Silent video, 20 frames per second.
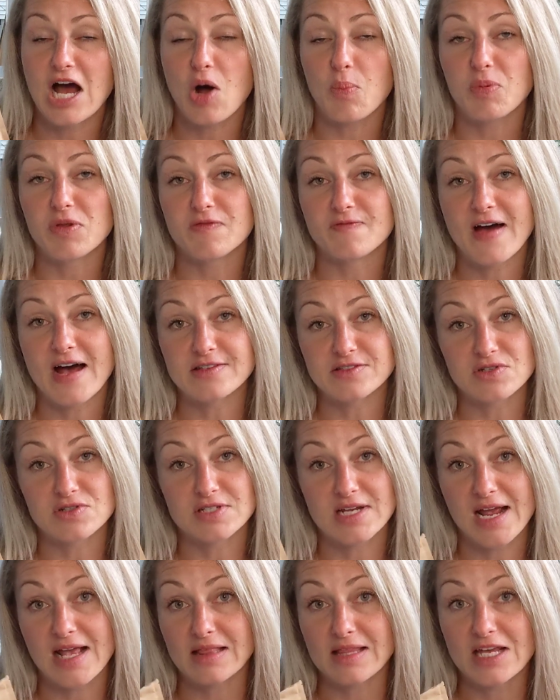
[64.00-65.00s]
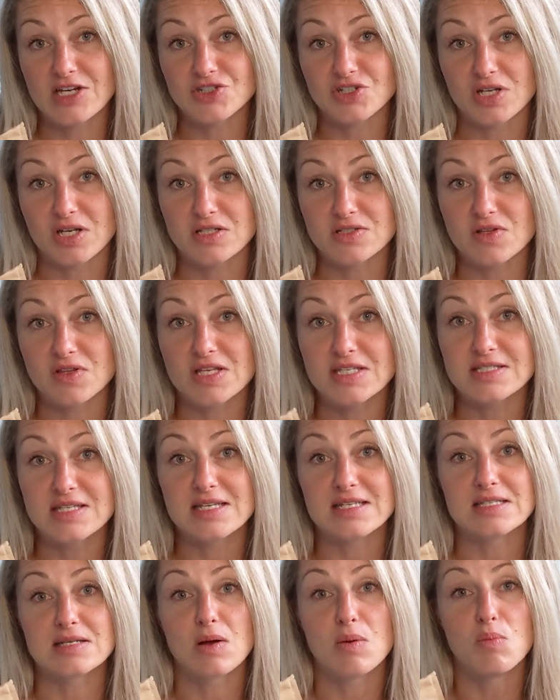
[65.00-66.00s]
help with vasodilation. So this
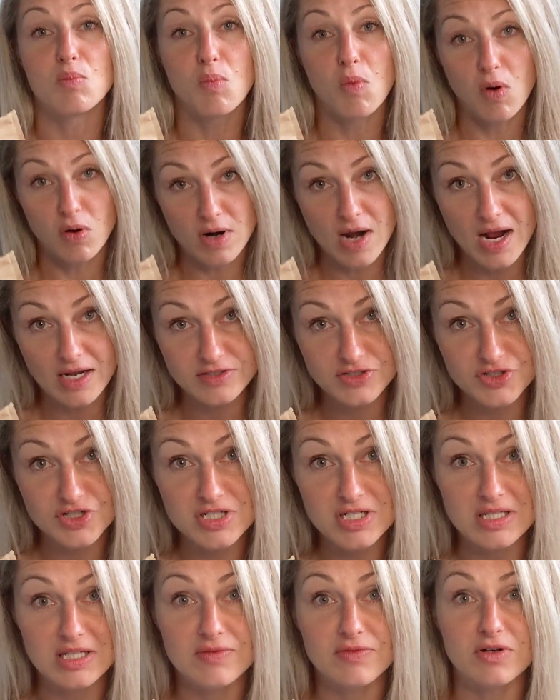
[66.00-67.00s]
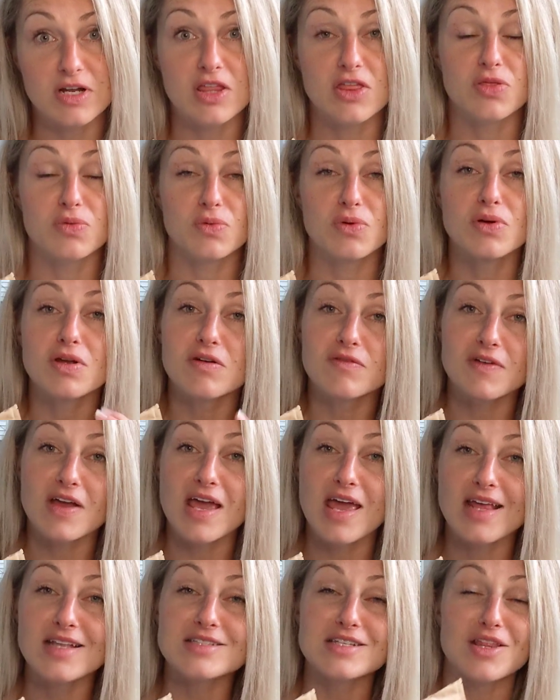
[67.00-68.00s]
is more oxygen delivery through your
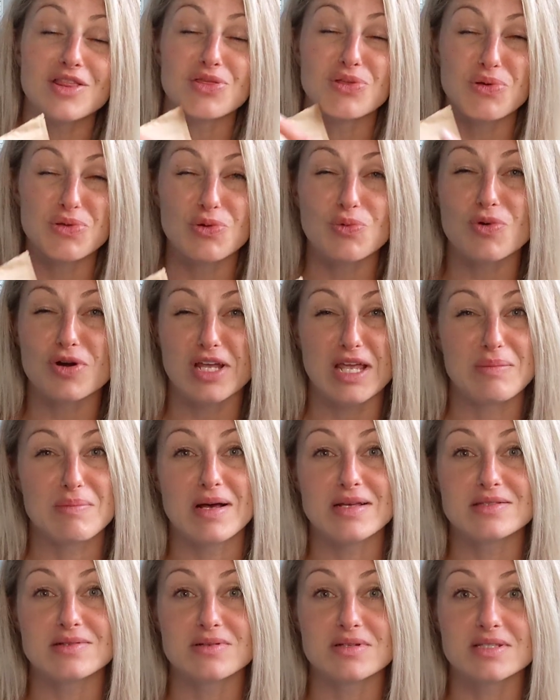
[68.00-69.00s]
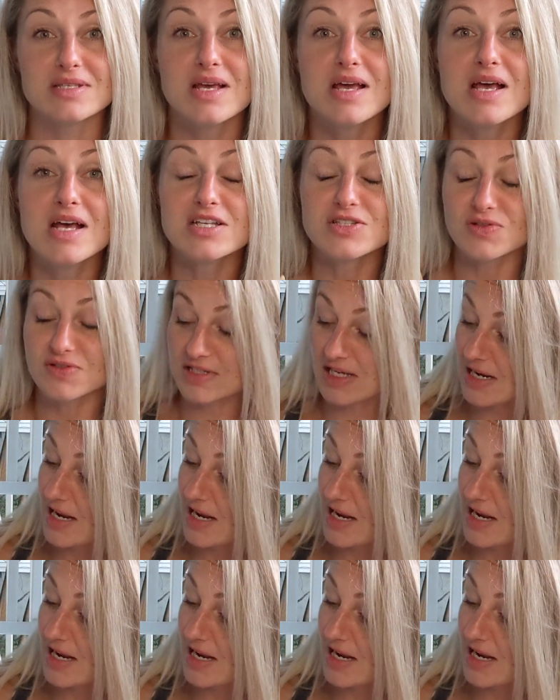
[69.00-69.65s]
veins and through the working muscles. So it's